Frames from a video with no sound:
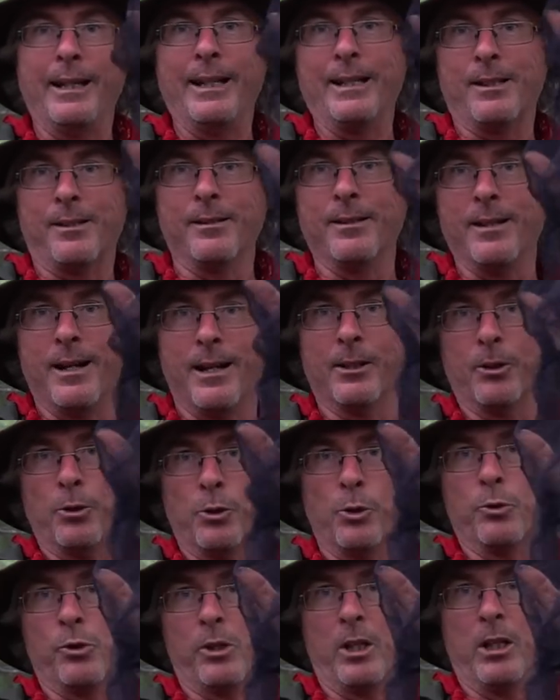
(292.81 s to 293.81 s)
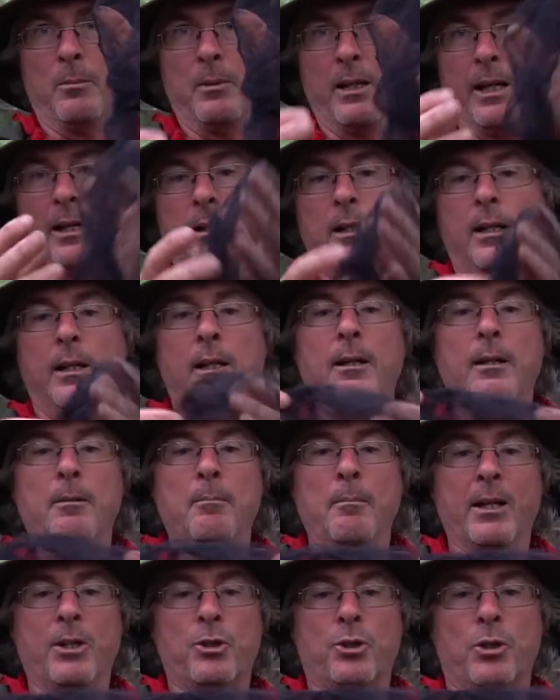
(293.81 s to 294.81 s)
It's not a no-see-um net.
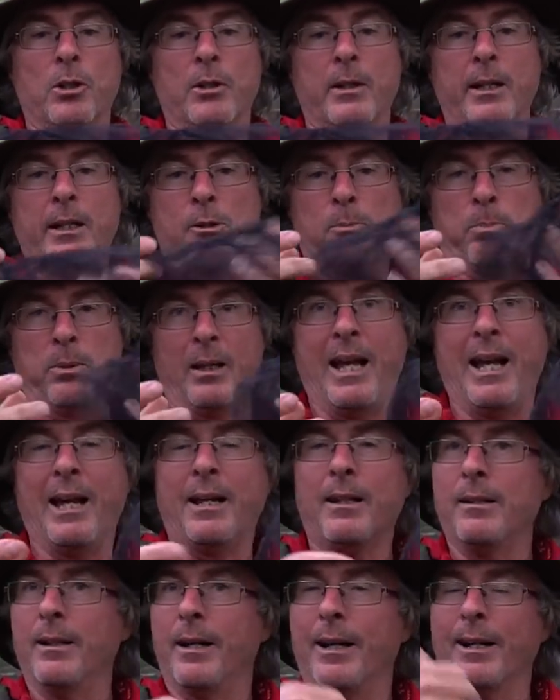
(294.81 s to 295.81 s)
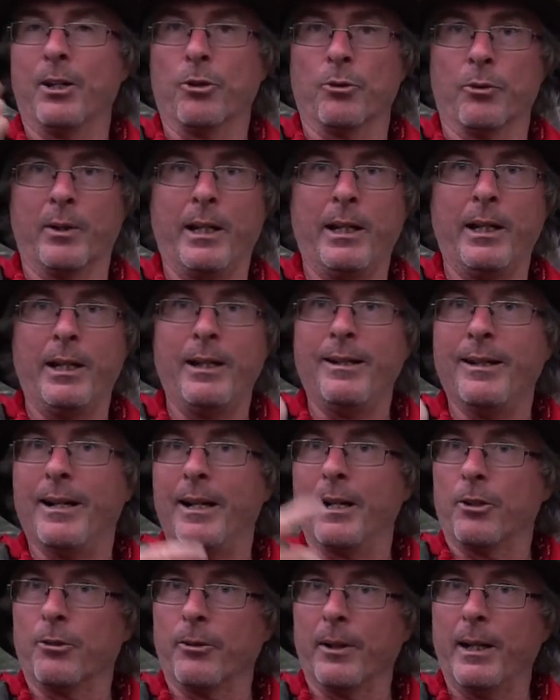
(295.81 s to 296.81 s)
Make sure it's black, not green,
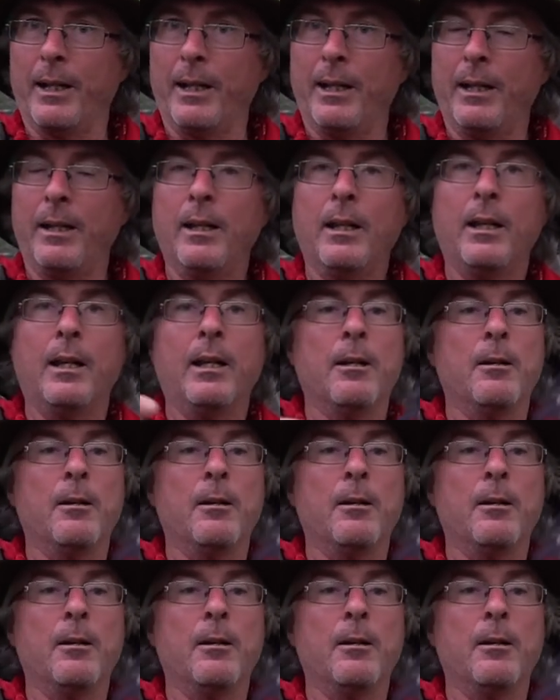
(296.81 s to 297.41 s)
not gray.